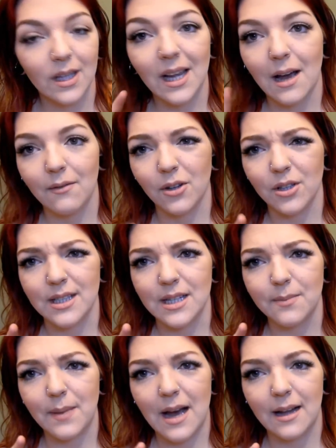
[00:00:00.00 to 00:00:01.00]
Kat Von
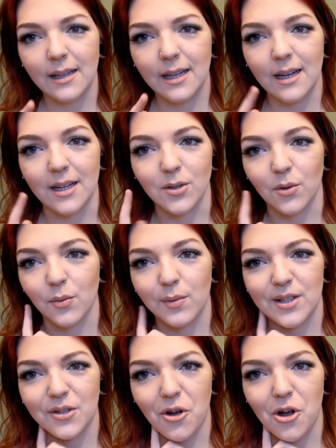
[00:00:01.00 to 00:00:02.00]
D palette. I don't know
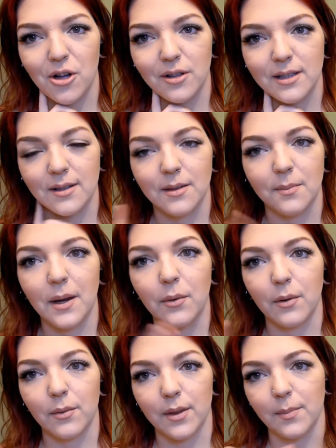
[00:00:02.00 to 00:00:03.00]
what it's called. The big
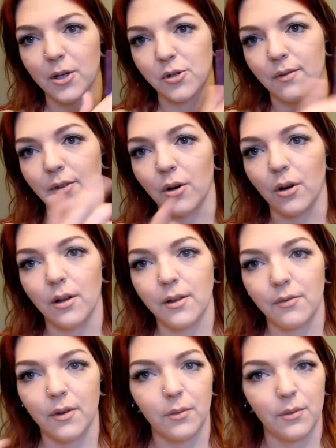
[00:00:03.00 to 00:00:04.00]
one with the picture of the girl on
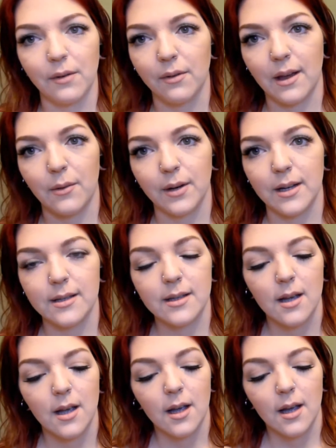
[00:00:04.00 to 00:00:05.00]
the front, whatever that one is.
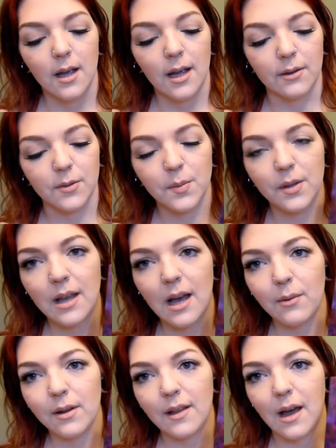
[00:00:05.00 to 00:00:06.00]
It was between that
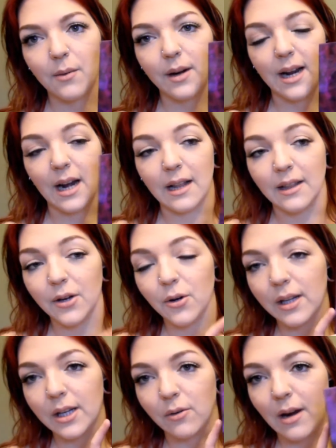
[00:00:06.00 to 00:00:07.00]
one and that one, and I
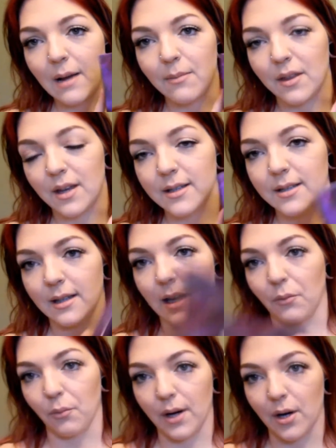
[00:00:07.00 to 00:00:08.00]
literally grabbed this and
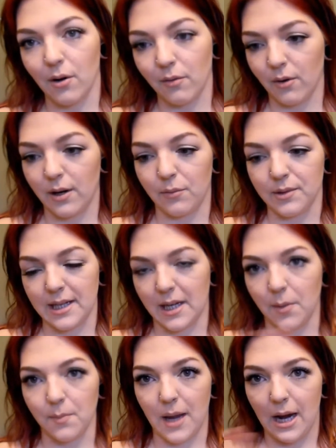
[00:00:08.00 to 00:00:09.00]
like ran over and was like
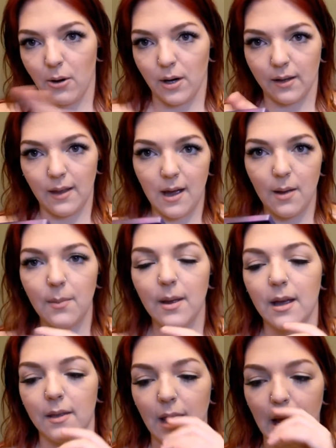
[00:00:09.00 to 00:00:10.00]
comparing them,
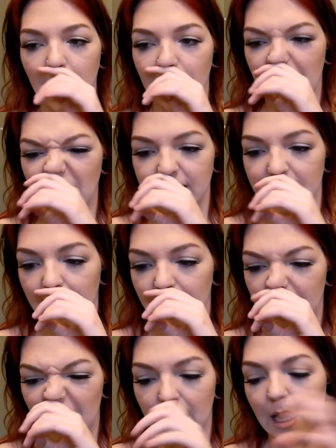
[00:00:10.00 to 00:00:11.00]
and then I was like,
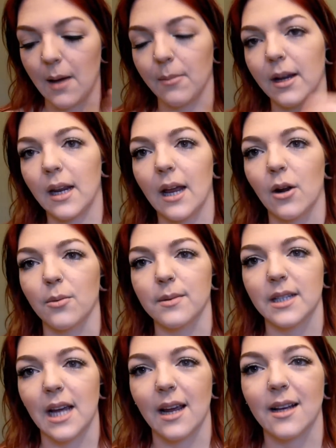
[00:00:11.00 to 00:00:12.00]
yeah, I'm gonna get Urban
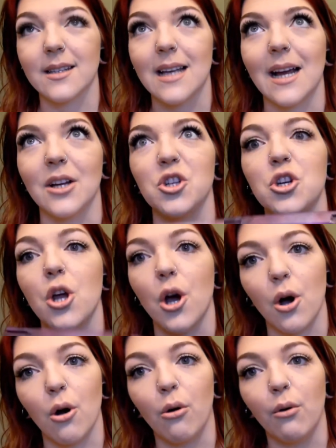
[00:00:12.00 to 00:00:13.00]
Decay, because I
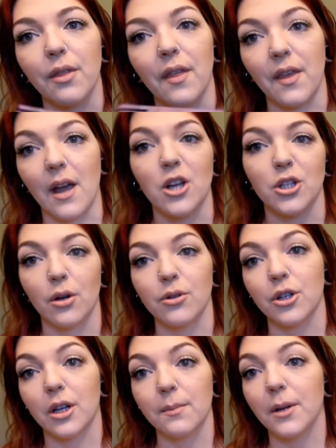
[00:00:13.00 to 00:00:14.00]
know that the eyeshadows
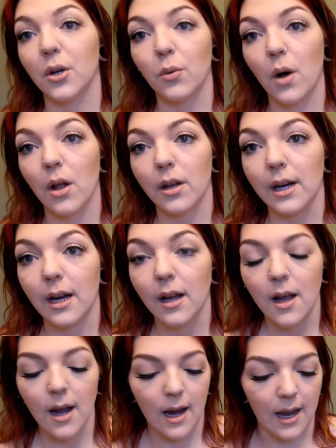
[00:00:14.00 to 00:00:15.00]
are gonna be good quality,
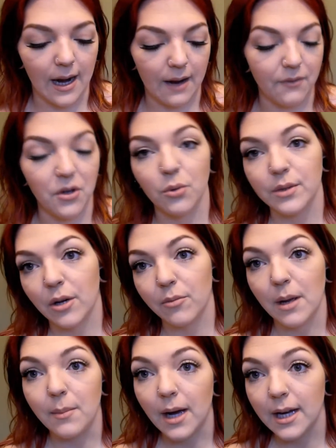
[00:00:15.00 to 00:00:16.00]
and I have no doubt in
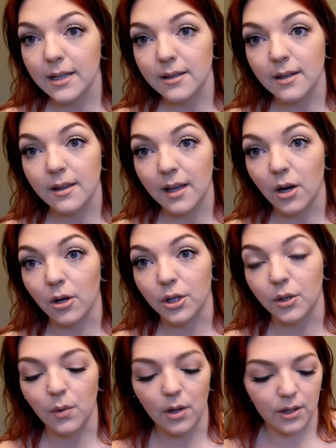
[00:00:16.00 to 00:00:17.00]
my mind that they are
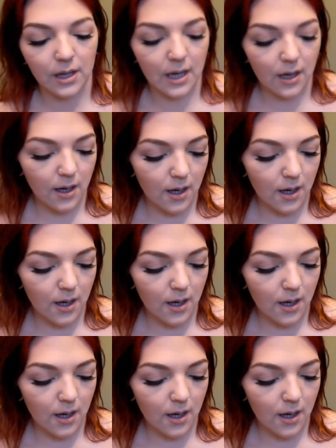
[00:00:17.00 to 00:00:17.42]
good quality.